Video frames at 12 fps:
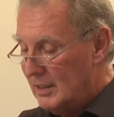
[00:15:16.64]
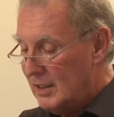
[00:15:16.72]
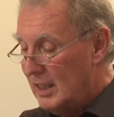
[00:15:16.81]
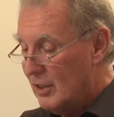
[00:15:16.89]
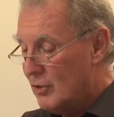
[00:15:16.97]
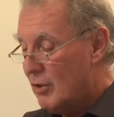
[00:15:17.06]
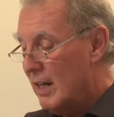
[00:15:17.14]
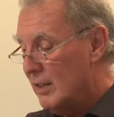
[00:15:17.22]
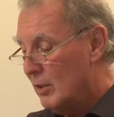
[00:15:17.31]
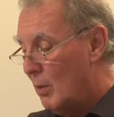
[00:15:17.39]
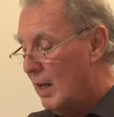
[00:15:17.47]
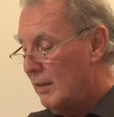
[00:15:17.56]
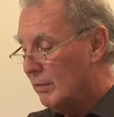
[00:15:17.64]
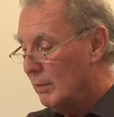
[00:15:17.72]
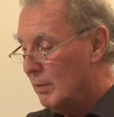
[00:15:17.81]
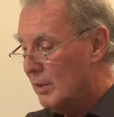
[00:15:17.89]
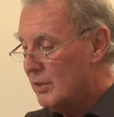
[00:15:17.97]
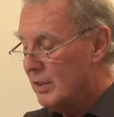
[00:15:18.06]
see a trend away
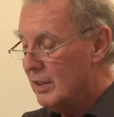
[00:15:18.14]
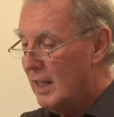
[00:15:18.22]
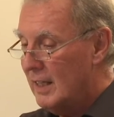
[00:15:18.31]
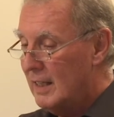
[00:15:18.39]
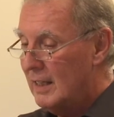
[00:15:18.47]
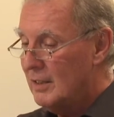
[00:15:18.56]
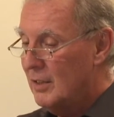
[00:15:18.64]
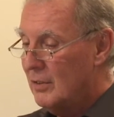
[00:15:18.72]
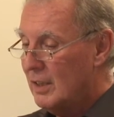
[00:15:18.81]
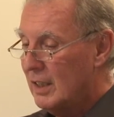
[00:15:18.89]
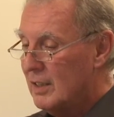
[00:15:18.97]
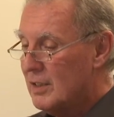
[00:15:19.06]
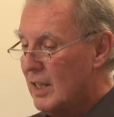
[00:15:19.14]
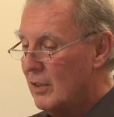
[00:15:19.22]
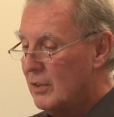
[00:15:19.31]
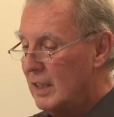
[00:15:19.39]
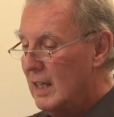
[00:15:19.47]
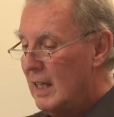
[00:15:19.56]
from this today, and I don't think it's
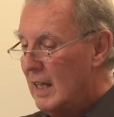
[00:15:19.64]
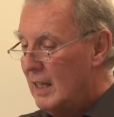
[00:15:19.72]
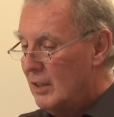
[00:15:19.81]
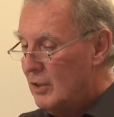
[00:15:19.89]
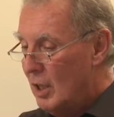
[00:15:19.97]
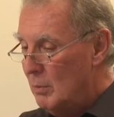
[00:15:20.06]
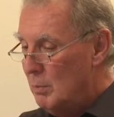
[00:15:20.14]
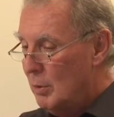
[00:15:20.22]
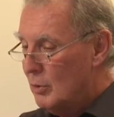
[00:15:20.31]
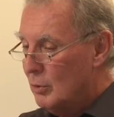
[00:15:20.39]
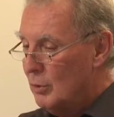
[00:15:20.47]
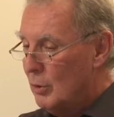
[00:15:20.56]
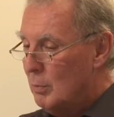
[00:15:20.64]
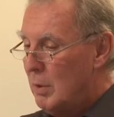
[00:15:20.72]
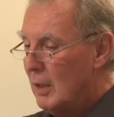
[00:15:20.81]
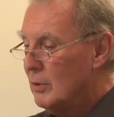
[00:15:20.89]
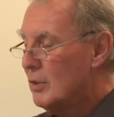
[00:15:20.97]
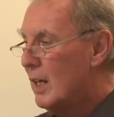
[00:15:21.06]
healthy, don't put all your
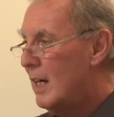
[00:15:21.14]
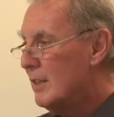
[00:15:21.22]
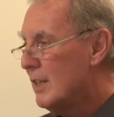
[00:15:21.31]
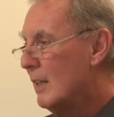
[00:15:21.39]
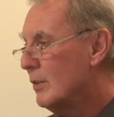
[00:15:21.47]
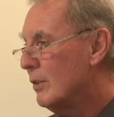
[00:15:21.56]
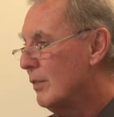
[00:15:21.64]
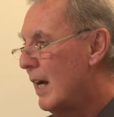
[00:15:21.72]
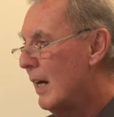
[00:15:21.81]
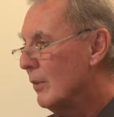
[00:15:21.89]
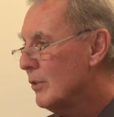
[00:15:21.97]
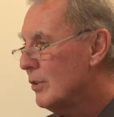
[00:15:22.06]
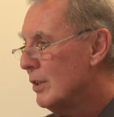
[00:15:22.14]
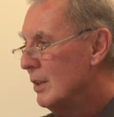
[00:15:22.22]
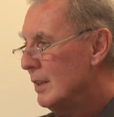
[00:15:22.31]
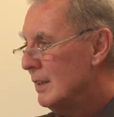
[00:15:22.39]
bow ties out of house.